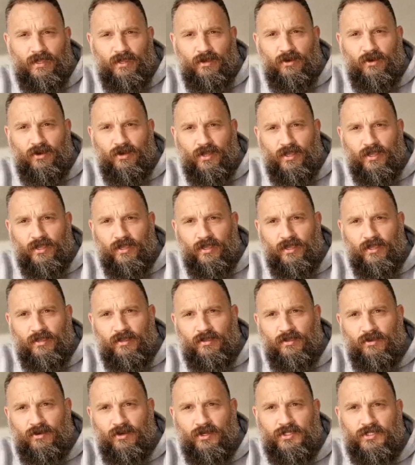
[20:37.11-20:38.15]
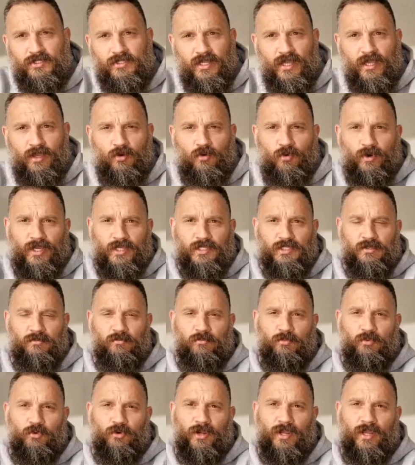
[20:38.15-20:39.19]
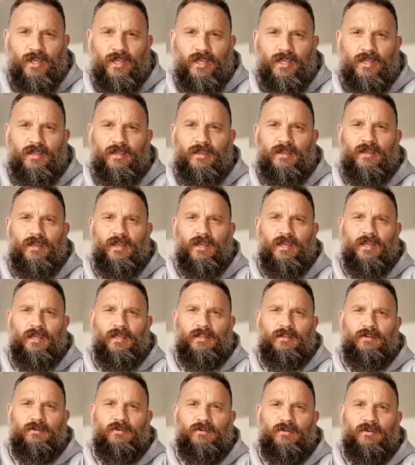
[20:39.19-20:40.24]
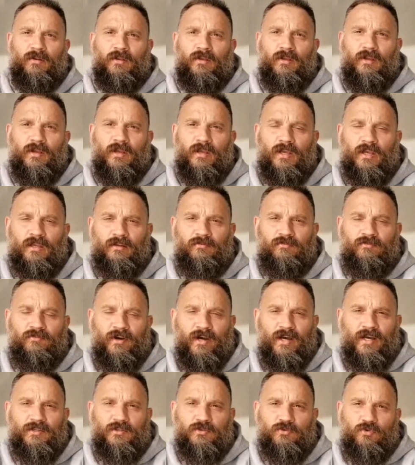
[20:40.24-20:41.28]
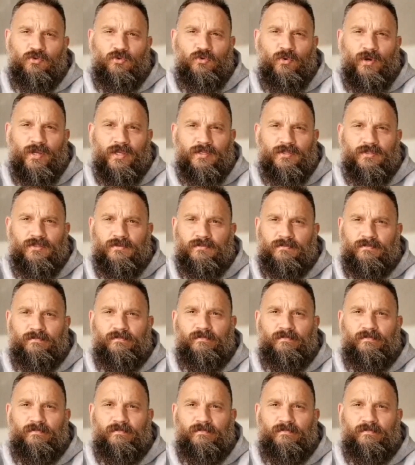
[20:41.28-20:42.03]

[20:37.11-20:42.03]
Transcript: I stay always in prayer and fast always,